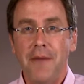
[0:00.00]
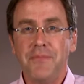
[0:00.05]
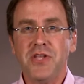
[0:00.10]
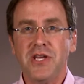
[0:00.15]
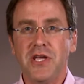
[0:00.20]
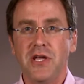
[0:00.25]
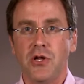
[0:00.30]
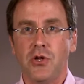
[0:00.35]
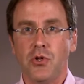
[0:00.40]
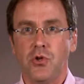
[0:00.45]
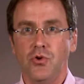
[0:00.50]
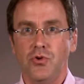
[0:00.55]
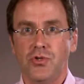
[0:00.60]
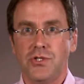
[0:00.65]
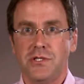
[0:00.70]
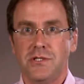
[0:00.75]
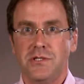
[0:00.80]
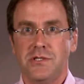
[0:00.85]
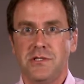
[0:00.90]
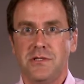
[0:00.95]
to
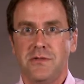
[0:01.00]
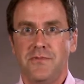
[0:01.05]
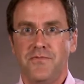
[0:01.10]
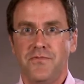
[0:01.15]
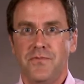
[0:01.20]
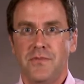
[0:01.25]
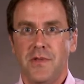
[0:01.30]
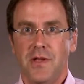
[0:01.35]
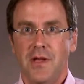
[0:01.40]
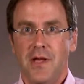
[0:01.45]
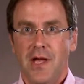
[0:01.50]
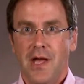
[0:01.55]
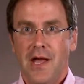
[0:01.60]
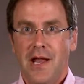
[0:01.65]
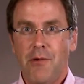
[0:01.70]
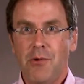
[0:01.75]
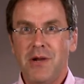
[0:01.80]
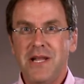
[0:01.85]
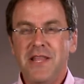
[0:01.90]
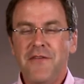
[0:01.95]
conclusions? And I
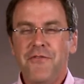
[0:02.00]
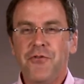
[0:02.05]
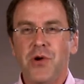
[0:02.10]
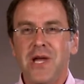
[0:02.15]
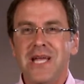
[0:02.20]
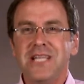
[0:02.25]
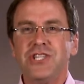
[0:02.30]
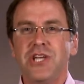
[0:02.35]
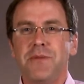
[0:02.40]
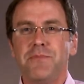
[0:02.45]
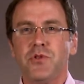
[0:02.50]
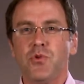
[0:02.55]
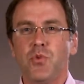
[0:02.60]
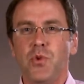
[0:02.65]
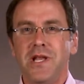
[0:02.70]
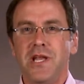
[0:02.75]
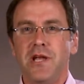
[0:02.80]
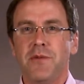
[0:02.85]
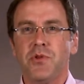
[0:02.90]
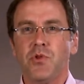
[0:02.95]
want to differentiate
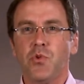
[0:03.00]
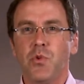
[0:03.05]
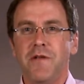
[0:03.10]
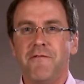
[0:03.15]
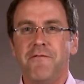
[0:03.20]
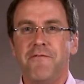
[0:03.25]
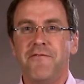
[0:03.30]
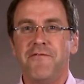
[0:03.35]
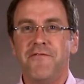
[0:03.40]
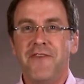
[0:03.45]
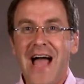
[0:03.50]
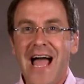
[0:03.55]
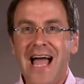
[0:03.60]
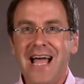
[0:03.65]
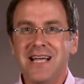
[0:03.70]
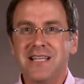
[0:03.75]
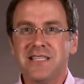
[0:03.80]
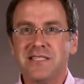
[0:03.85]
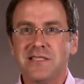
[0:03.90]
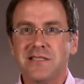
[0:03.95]
between
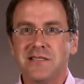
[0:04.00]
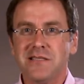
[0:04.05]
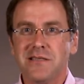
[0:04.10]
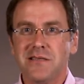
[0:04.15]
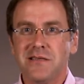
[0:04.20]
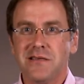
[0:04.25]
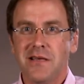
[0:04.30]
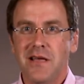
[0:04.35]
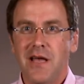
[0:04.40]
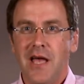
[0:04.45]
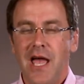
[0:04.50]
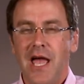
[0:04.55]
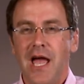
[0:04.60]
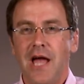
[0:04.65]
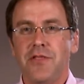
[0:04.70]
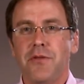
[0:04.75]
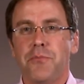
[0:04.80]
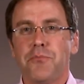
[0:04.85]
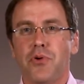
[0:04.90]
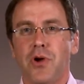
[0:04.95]
facts and
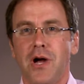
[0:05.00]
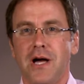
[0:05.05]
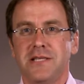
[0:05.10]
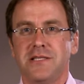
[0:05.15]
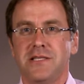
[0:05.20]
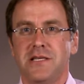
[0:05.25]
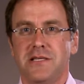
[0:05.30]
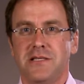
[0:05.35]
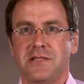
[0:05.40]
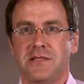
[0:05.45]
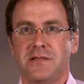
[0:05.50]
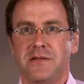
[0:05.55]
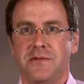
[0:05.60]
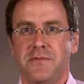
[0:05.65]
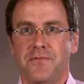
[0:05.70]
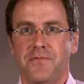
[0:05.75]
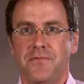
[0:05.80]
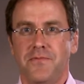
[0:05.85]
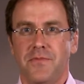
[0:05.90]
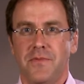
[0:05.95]
the process.
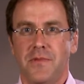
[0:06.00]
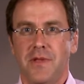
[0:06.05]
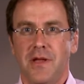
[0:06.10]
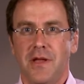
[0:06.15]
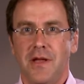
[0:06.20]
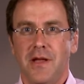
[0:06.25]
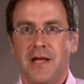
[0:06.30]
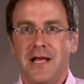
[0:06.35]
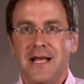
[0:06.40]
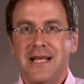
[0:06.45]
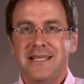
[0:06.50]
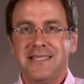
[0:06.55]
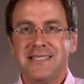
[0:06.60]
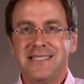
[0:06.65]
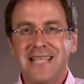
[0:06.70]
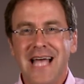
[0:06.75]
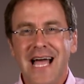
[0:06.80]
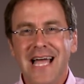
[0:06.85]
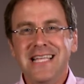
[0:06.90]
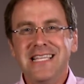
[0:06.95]

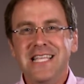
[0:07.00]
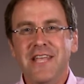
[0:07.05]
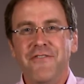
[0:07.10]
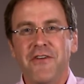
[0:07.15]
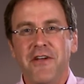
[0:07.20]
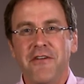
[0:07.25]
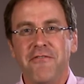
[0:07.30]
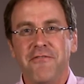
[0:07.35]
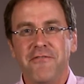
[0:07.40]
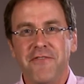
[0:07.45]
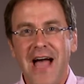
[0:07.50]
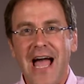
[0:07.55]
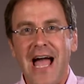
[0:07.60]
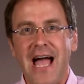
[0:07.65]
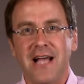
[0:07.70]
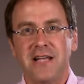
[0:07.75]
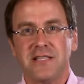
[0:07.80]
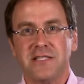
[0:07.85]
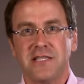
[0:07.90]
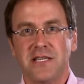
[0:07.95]
Scientific
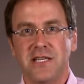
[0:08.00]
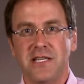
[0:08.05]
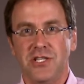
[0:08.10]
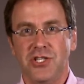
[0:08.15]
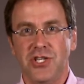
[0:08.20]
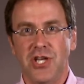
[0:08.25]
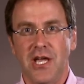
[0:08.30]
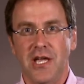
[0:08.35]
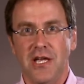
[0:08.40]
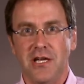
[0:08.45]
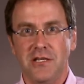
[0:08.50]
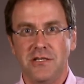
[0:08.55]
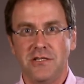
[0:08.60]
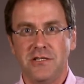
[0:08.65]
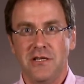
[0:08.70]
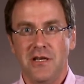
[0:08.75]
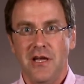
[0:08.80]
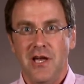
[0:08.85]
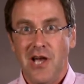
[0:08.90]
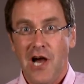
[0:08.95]
facts can change.
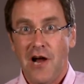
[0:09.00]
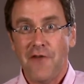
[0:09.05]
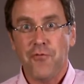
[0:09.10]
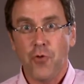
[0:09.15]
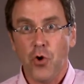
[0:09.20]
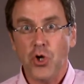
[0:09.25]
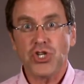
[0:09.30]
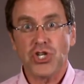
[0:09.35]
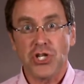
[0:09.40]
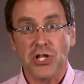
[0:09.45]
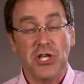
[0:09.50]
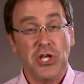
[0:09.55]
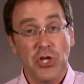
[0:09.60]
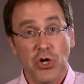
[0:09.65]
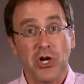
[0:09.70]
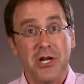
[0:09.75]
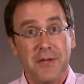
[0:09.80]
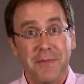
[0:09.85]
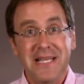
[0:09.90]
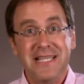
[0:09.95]
Unfortunately, you're
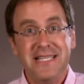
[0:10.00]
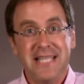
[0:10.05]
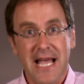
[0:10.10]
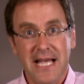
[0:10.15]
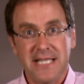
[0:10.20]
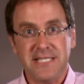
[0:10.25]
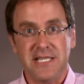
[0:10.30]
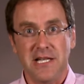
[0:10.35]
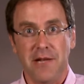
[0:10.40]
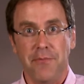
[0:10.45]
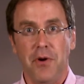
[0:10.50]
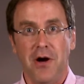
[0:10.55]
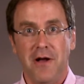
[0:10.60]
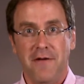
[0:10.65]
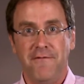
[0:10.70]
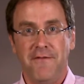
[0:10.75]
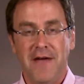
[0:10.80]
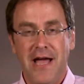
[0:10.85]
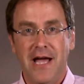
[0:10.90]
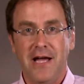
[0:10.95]
going to be tested upon
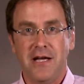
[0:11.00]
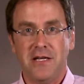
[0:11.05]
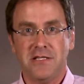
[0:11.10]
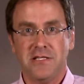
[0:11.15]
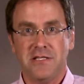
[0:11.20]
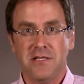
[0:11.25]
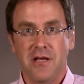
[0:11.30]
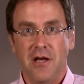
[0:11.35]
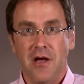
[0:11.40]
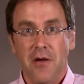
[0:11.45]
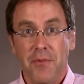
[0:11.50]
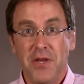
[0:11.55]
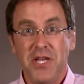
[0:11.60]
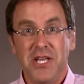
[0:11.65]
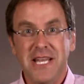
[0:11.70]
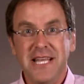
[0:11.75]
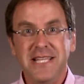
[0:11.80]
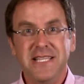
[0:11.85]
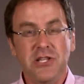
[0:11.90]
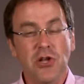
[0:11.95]
facts, but you
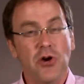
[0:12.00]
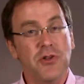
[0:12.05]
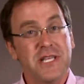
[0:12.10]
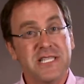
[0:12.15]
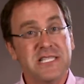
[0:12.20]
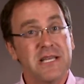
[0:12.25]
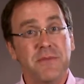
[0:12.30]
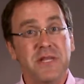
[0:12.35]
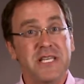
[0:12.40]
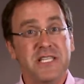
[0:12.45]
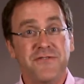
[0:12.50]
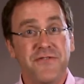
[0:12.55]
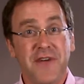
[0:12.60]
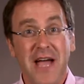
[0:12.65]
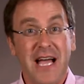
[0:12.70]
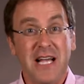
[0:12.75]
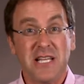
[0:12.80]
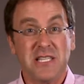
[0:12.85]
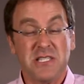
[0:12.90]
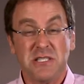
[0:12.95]
need to know that some of these
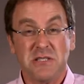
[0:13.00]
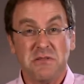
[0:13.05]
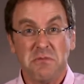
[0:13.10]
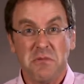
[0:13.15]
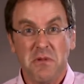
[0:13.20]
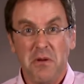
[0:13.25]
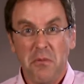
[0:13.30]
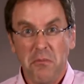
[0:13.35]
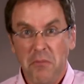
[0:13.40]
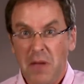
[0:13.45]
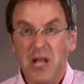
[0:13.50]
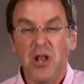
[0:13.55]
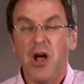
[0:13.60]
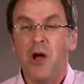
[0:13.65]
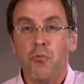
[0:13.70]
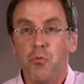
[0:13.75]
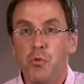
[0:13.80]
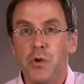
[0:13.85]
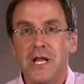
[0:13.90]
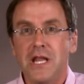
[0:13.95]
facts may not
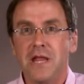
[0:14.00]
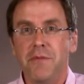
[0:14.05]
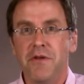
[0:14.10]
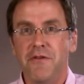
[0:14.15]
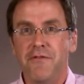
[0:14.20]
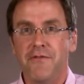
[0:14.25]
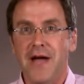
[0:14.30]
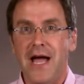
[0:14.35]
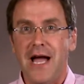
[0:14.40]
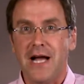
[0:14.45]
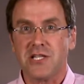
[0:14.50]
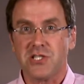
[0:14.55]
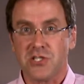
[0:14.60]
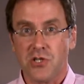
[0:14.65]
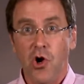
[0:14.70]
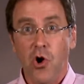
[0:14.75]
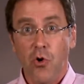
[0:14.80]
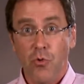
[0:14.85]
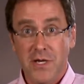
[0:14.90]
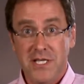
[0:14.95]
really be facts.
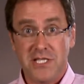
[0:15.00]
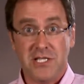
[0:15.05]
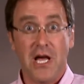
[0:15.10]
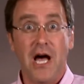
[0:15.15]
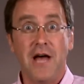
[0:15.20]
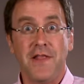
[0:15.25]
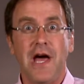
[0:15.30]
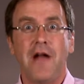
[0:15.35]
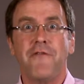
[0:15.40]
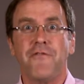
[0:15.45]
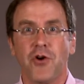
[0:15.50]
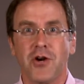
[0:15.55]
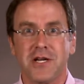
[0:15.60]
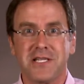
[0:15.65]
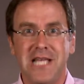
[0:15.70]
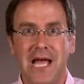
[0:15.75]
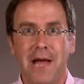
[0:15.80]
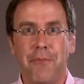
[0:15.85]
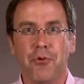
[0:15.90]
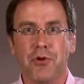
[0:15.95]
We saw that, for
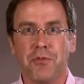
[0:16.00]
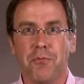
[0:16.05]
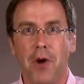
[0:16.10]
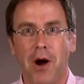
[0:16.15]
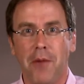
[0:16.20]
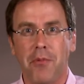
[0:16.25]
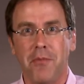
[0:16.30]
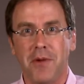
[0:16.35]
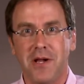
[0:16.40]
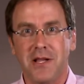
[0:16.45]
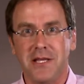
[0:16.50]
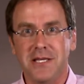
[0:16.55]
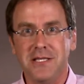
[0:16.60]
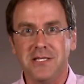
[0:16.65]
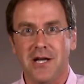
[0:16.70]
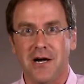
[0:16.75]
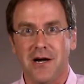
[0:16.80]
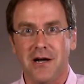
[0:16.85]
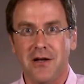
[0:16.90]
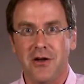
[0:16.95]
example, with Barbara
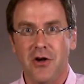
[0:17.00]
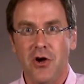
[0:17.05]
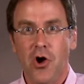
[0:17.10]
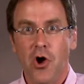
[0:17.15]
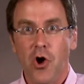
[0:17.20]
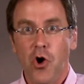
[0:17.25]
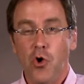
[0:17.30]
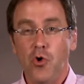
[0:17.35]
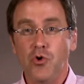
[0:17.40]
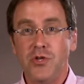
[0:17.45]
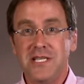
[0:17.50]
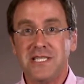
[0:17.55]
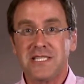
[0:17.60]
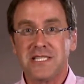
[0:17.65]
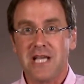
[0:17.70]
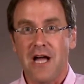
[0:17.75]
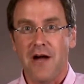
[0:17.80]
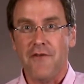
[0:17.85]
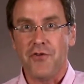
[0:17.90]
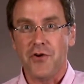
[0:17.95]
McClintock, who
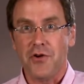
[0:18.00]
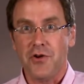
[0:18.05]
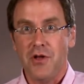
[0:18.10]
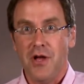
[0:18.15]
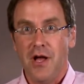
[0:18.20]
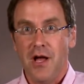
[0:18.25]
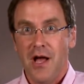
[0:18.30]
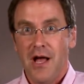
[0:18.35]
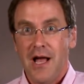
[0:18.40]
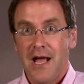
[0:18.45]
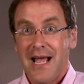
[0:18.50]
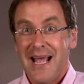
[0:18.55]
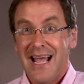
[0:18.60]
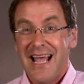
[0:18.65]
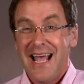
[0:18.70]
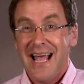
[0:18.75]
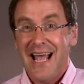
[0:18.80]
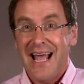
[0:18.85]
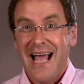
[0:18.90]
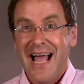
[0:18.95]
discovered,
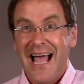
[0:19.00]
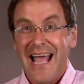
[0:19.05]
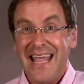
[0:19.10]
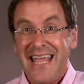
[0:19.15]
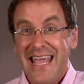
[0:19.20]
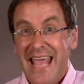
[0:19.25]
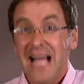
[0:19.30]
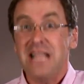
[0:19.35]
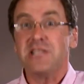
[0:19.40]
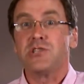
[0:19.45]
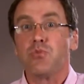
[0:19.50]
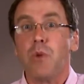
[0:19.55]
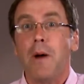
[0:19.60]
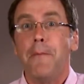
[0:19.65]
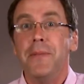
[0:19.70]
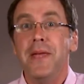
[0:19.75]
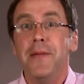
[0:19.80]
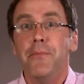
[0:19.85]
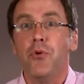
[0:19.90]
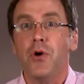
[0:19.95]
against what
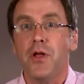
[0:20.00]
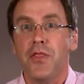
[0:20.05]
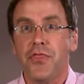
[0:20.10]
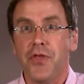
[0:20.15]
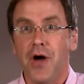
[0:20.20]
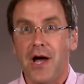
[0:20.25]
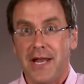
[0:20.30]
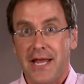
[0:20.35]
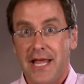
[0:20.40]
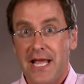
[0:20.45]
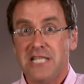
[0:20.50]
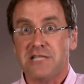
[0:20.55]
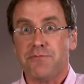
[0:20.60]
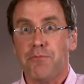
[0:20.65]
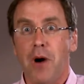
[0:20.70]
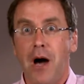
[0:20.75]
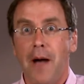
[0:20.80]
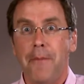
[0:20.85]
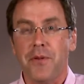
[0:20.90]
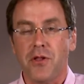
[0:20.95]
people had thought, against
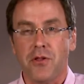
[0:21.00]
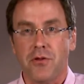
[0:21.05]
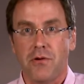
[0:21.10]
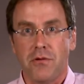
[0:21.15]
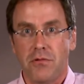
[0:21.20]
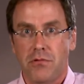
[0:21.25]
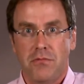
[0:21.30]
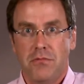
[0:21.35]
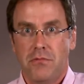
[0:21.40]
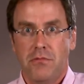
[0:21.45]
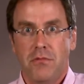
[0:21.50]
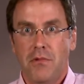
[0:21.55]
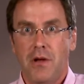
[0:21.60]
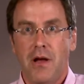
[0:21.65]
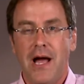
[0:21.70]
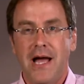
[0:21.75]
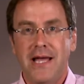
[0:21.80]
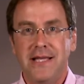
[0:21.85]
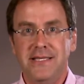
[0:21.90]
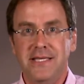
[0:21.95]
popular
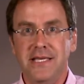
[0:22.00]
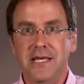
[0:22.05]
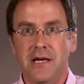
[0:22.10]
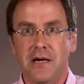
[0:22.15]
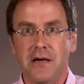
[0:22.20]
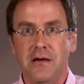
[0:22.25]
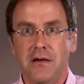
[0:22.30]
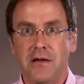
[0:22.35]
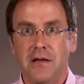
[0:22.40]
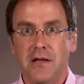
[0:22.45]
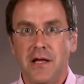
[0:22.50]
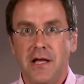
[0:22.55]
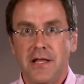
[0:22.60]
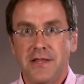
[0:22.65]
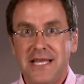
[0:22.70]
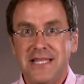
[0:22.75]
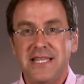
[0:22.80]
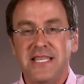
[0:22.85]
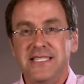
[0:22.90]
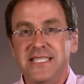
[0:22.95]
idea,
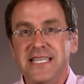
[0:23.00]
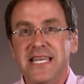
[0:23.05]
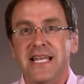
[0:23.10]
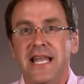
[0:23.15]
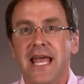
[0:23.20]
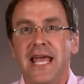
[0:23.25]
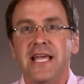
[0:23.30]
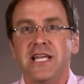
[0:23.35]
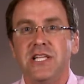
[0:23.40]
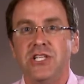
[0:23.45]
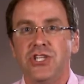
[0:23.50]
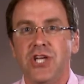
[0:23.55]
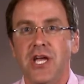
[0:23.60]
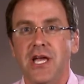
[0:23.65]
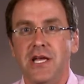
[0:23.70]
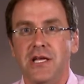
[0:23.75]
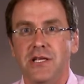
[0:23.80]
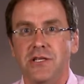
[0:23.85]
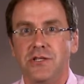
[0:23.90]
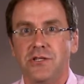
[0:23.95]
that the DNA can
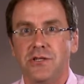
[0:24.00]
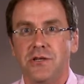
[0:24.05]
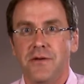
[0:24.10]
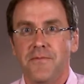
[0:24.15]
change.